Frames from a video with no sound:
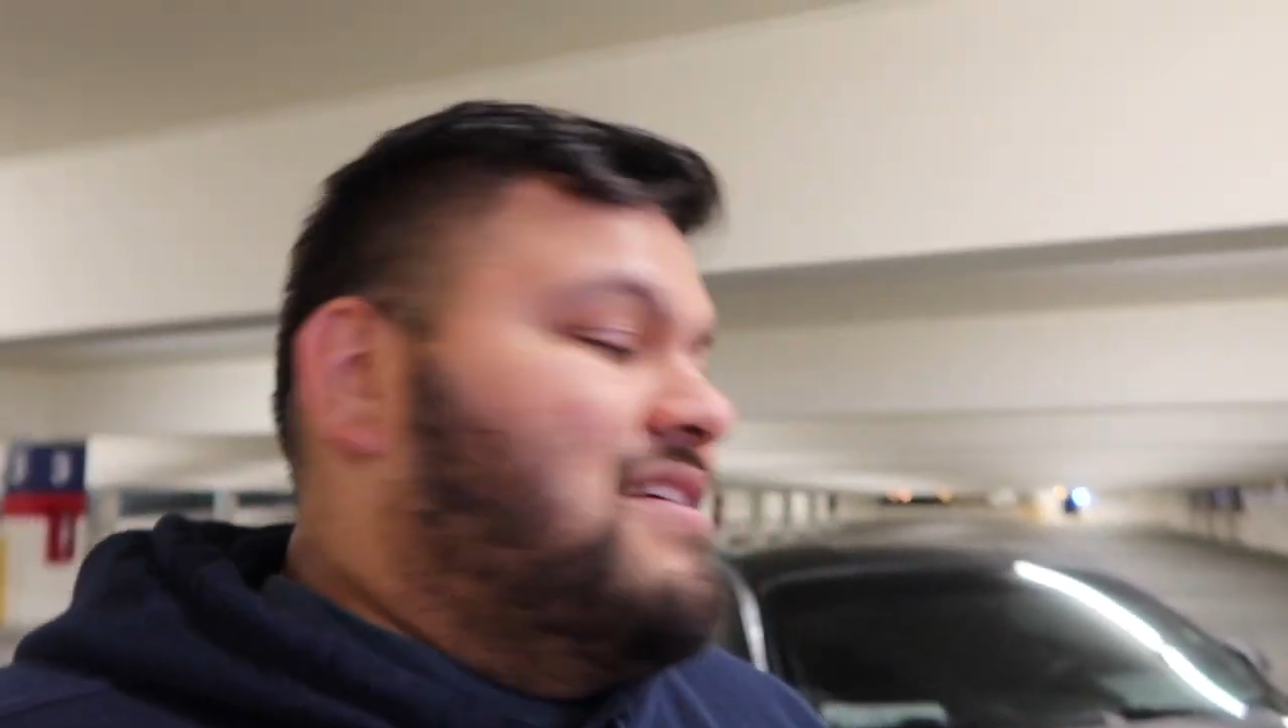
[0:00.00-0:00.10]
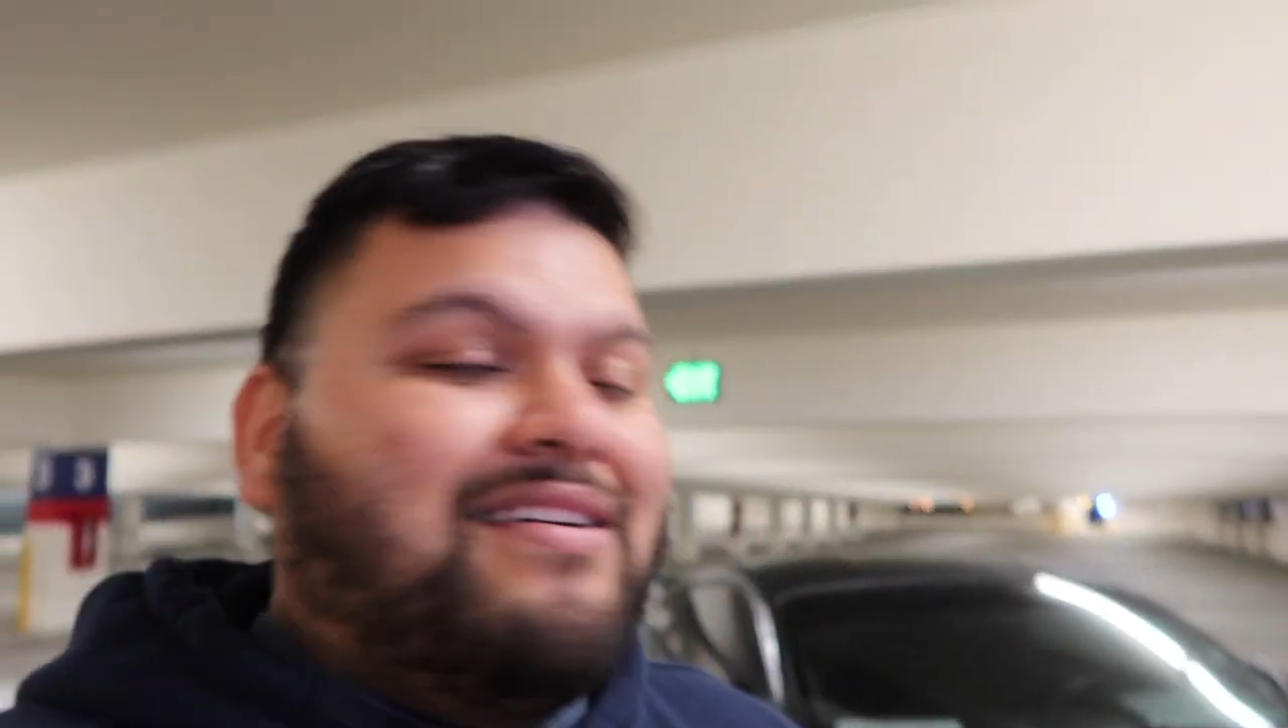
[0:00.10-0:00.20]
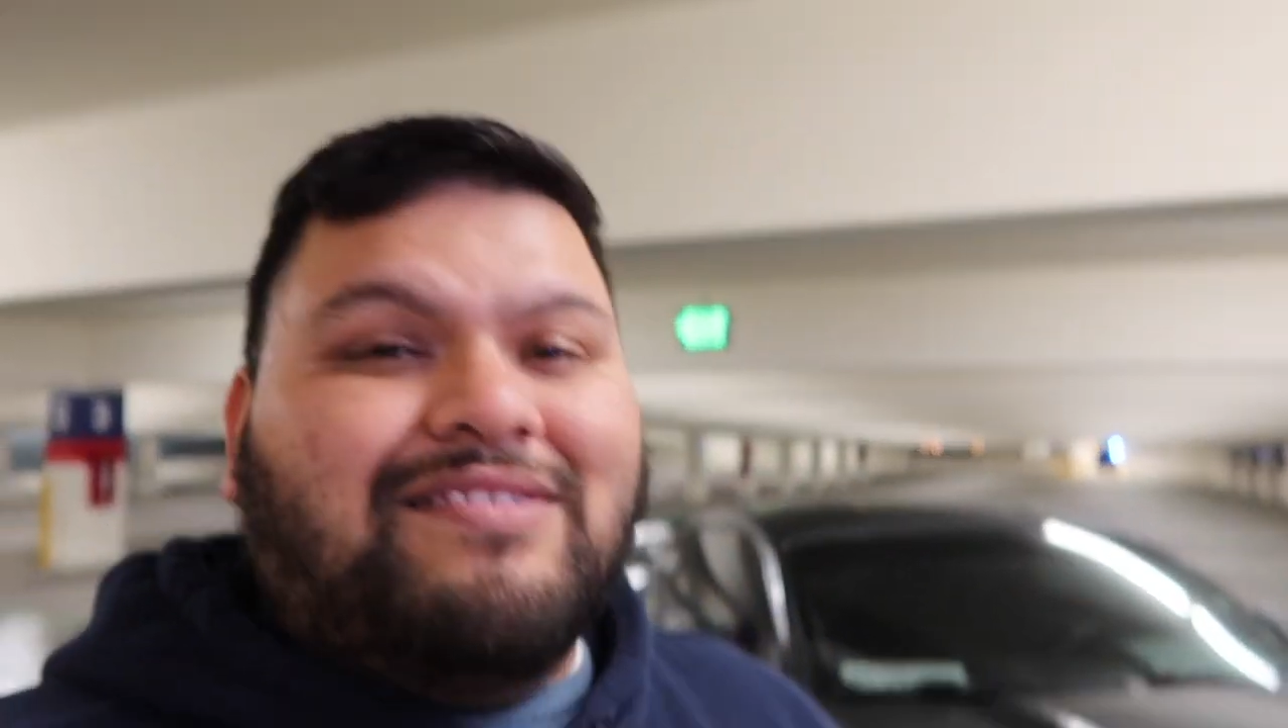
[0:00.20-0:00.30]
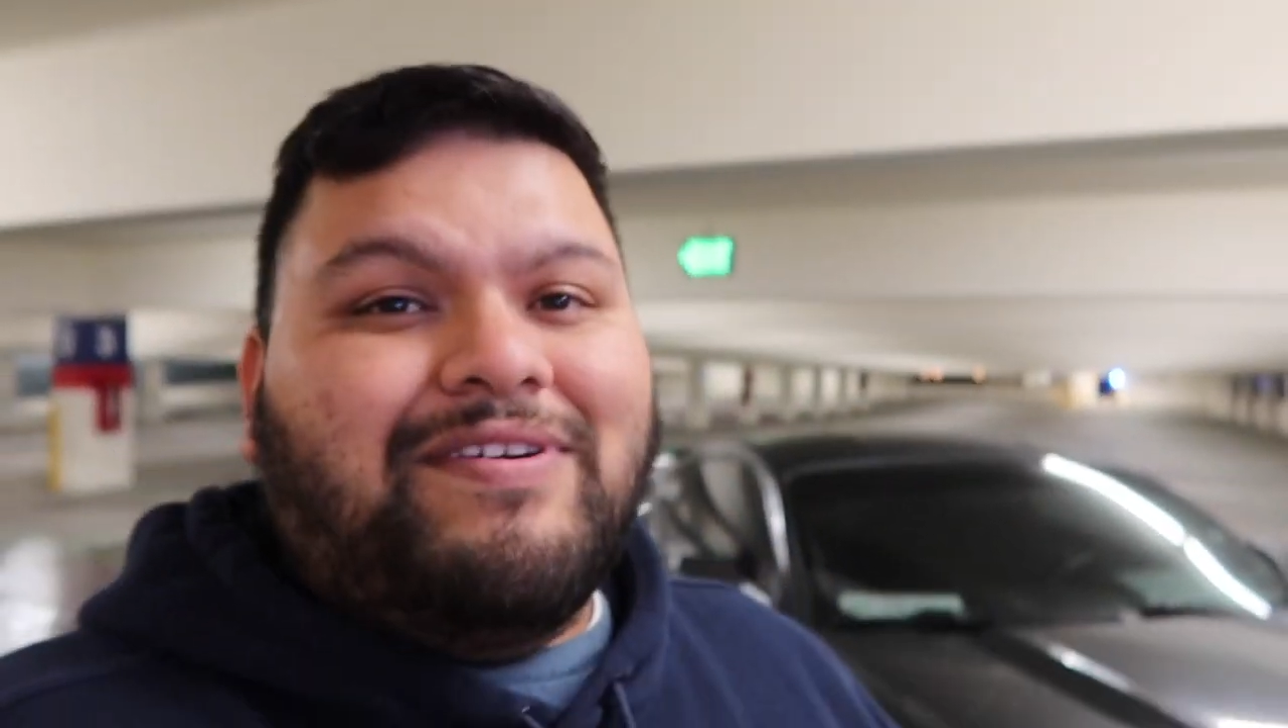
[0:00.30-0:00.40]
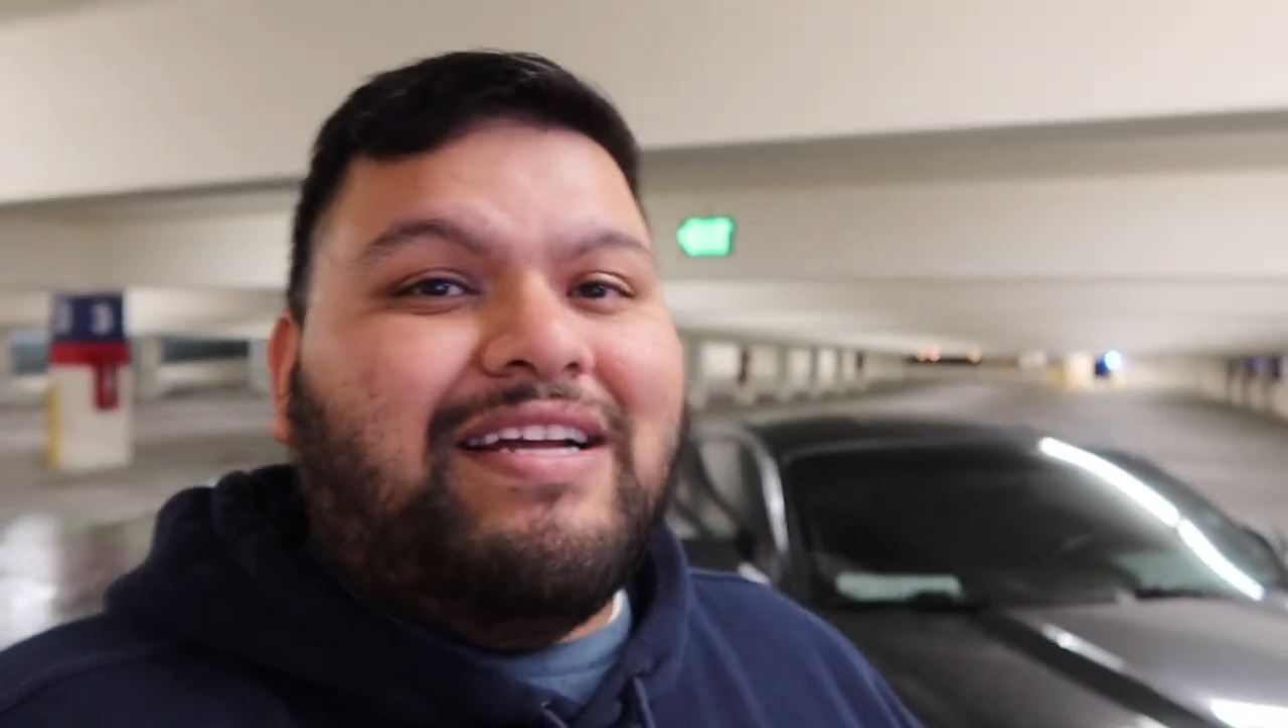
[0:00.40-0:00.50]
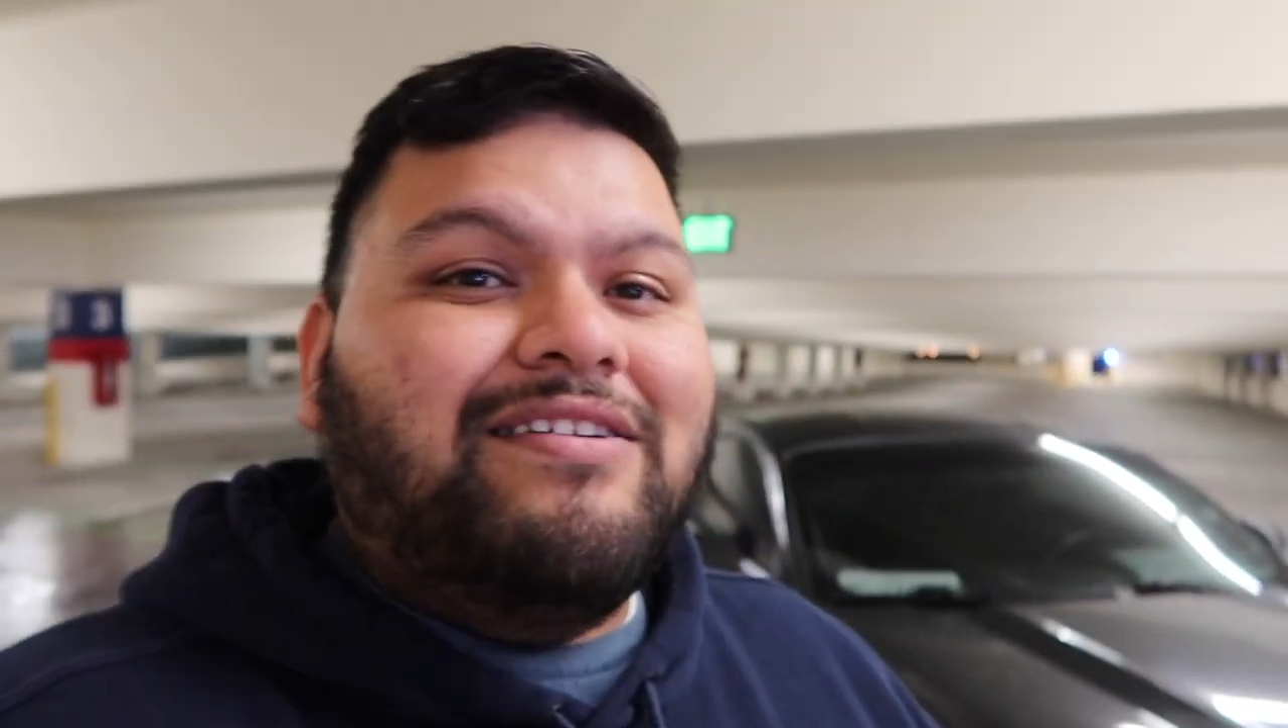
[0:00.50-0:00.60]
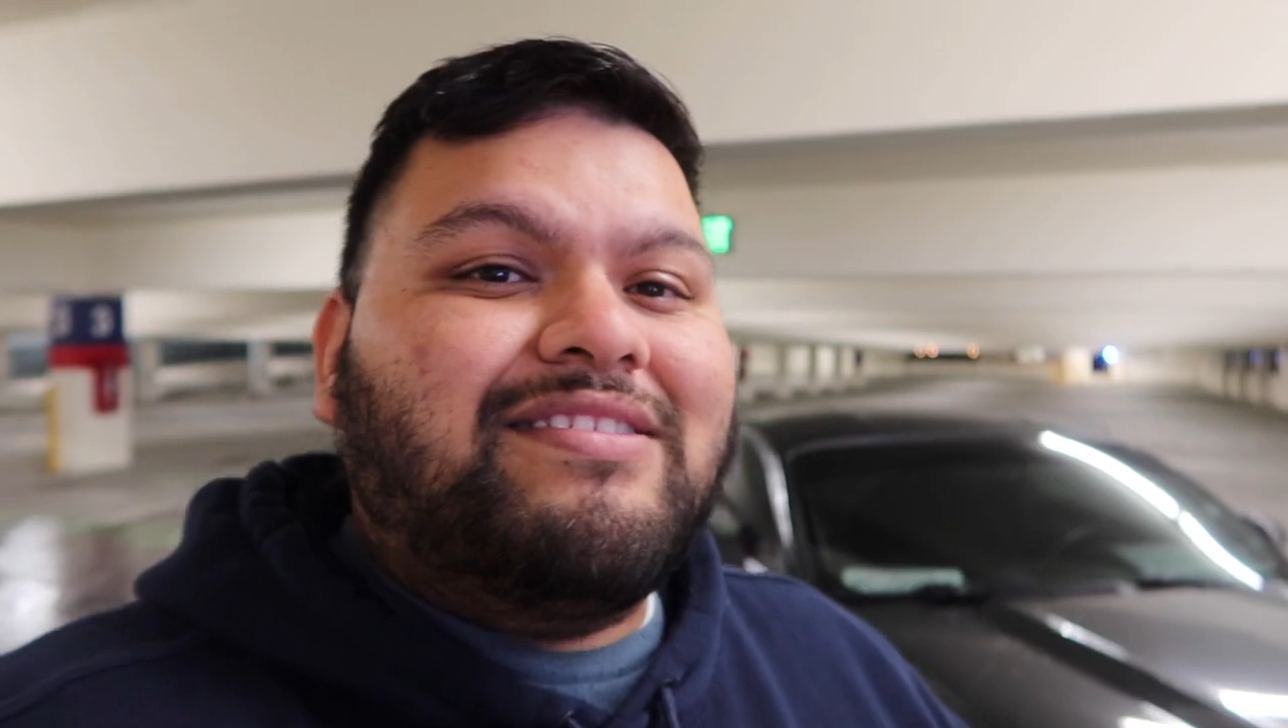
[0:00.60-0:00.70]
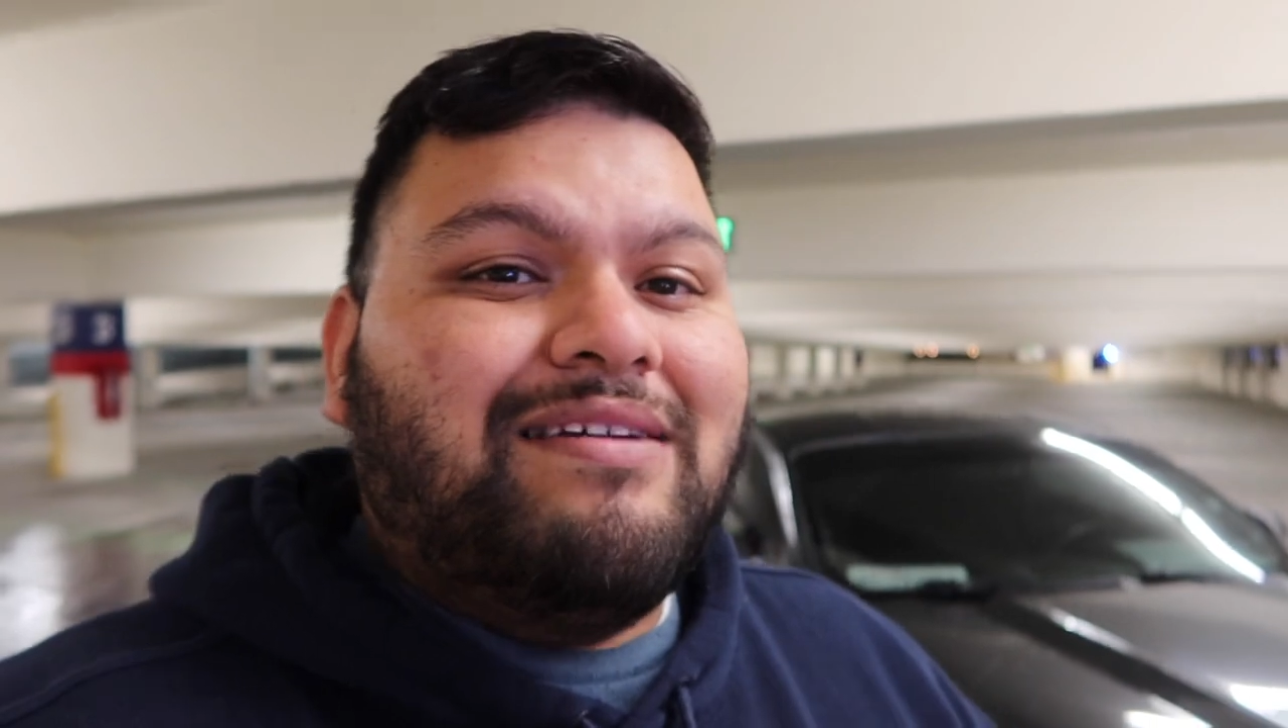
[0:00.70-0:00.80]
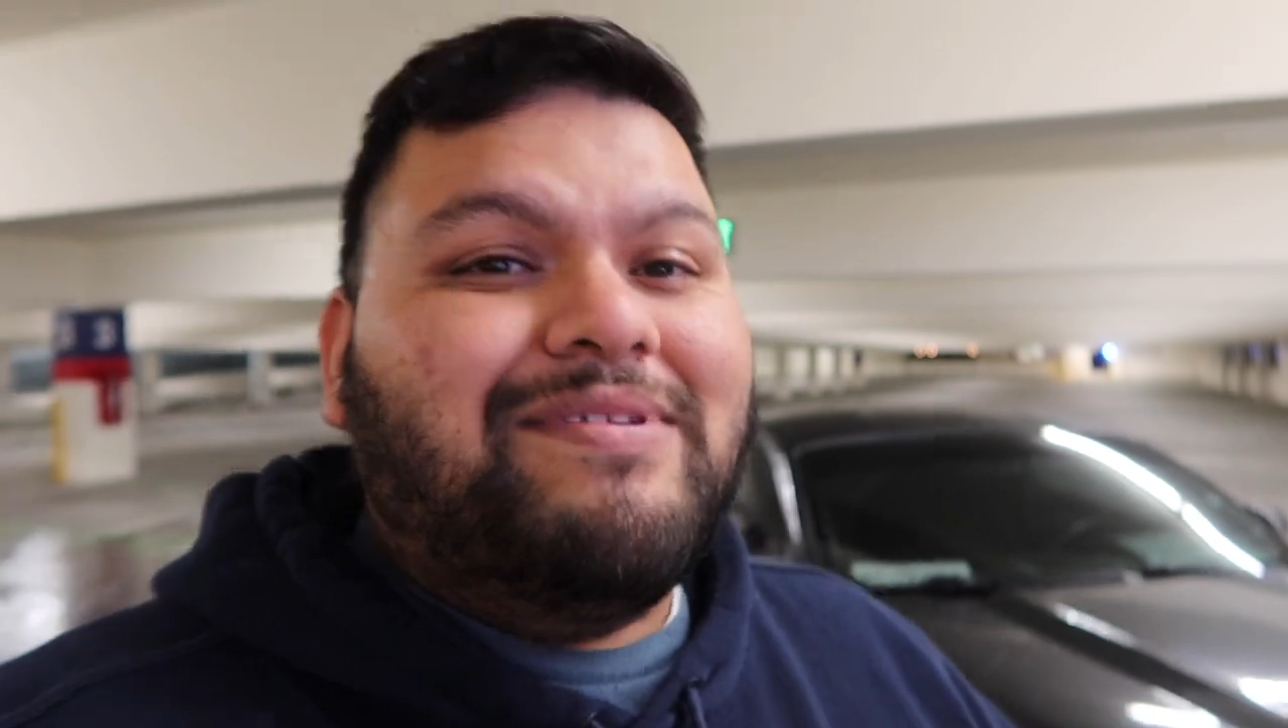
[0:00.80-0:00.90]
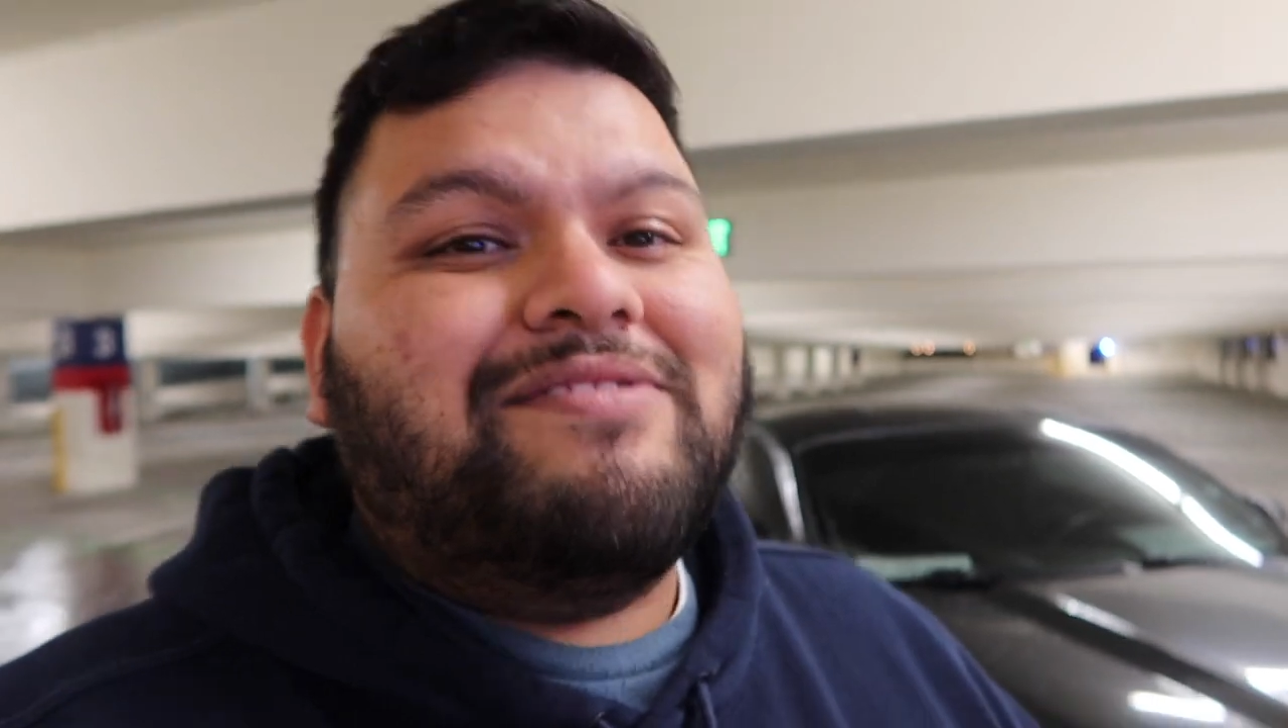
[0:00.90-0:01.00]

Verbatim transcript: Because right now, time